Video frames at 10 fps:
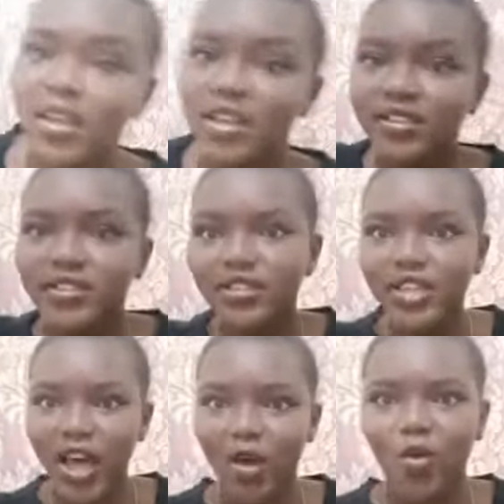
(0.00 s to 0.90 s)

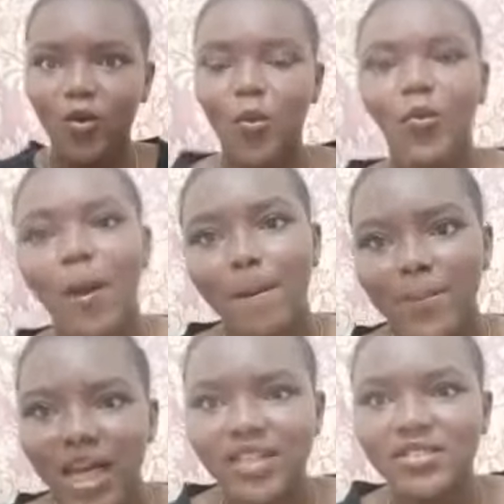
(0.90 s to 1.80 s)
So we are
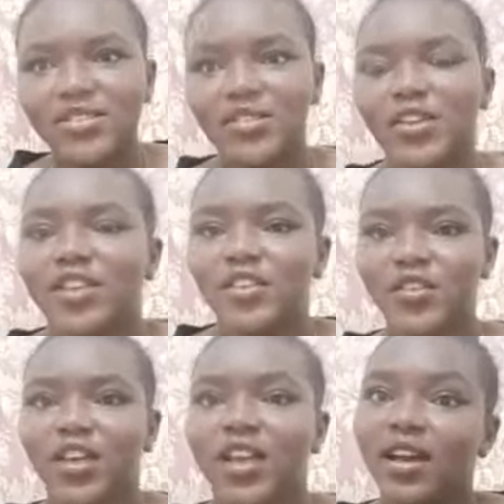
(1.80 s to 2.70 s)
back to the video
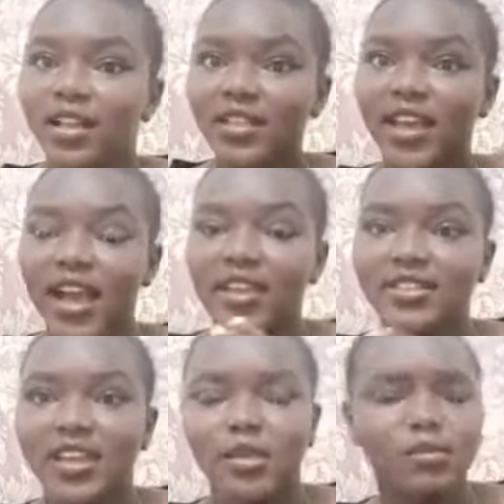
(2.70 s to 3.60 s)
like I
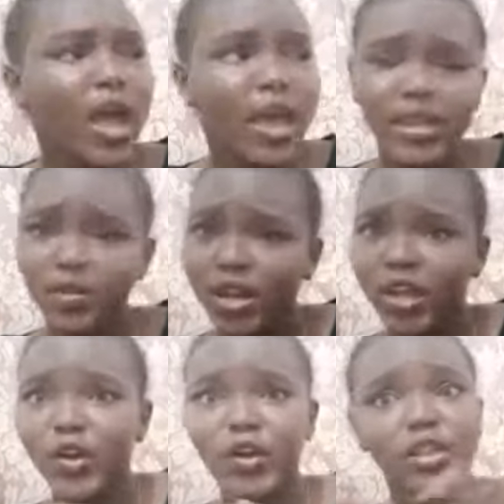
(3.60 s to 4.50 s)
said, I didn't want to
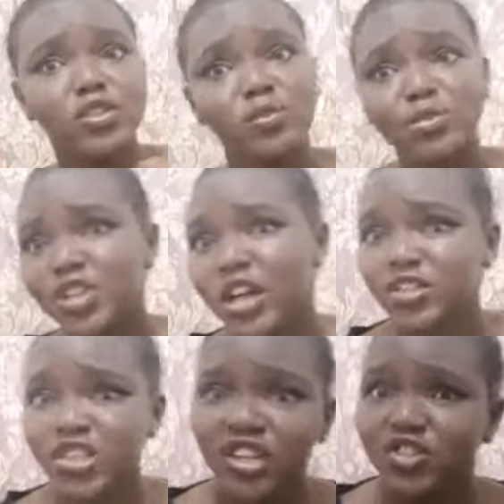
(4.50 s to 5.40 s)
go into chat,
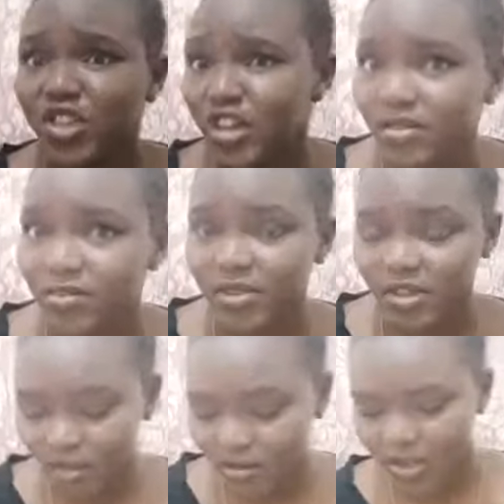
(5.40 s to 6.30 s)
chat, chat, you
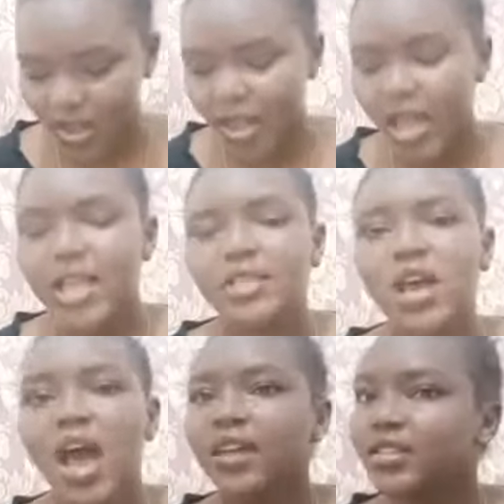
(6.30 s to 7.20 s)
know. So
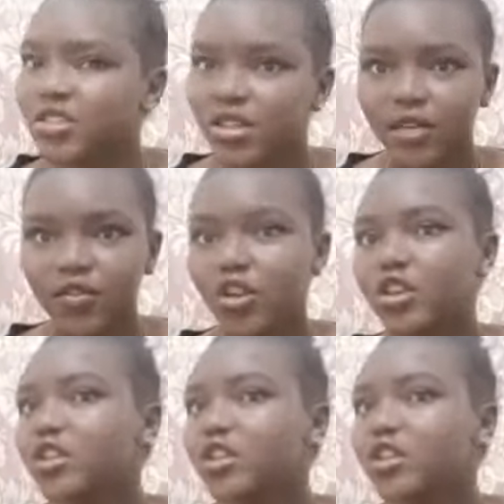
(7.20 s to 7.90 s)
I just love going